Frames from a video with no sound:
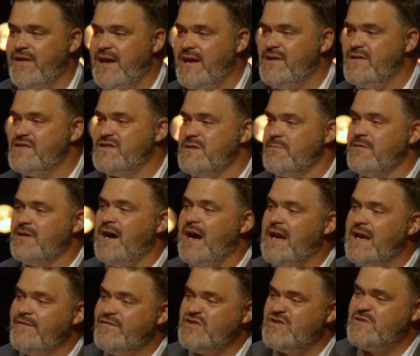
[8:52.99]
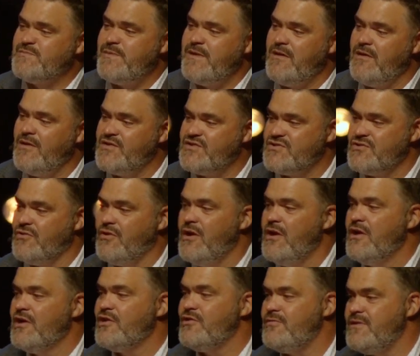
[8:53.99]
into some kind of spiritual
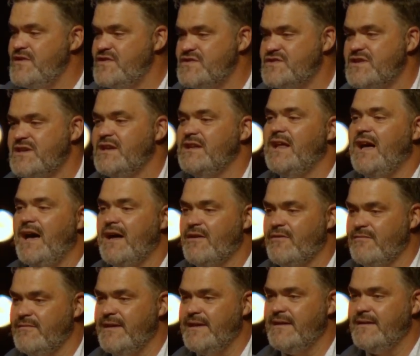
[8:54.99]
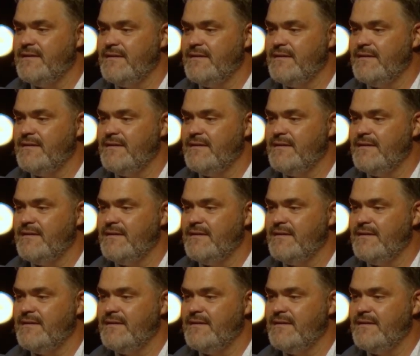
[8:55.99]
Christian lottery.